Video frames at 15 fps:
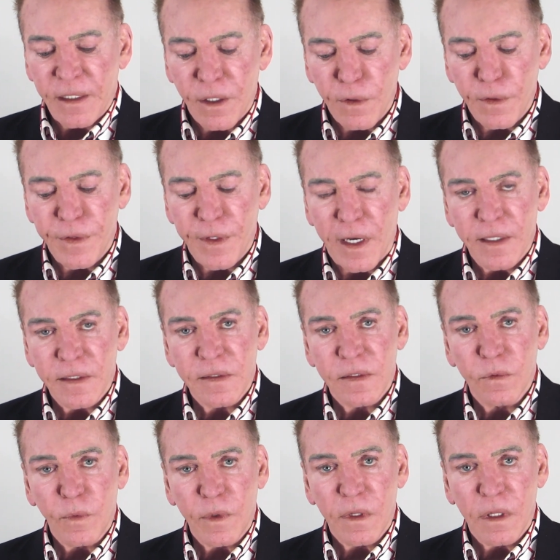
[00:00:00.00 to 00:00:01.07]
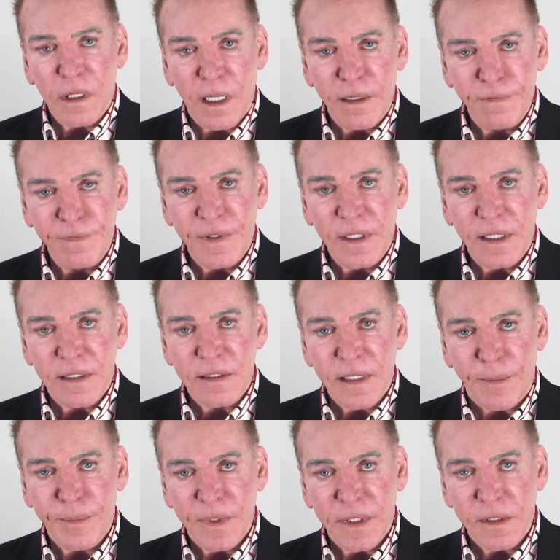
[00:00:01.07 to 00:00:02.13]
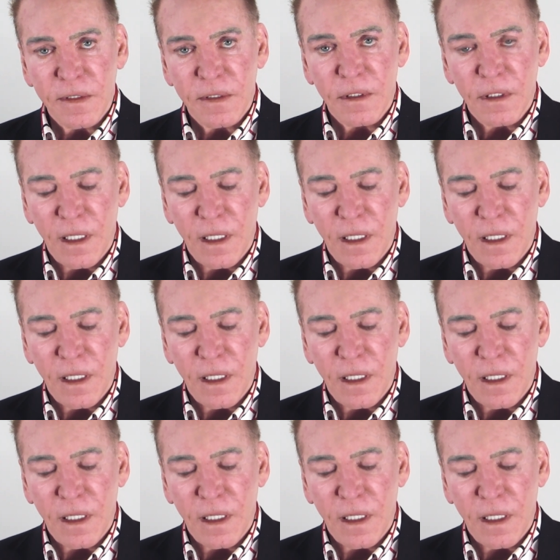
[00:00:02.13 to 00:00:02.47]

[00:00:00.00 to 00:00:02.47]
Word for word: her thoughts with love and acceptance.